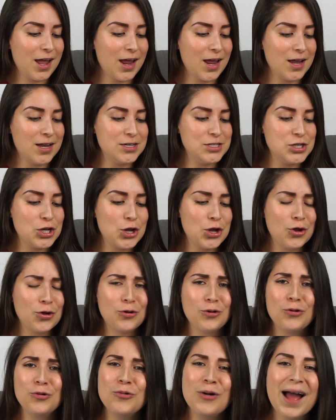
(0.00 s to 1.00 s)
and
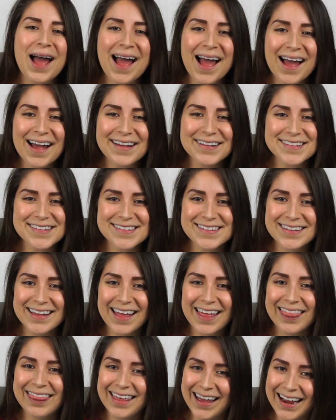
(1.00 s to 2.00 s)
who has
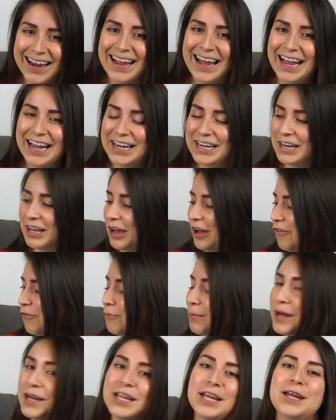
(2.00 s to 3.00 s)
that kind of
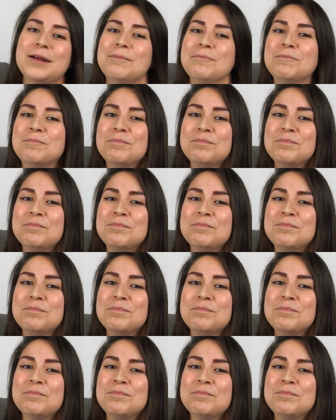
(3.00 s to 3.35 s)
money?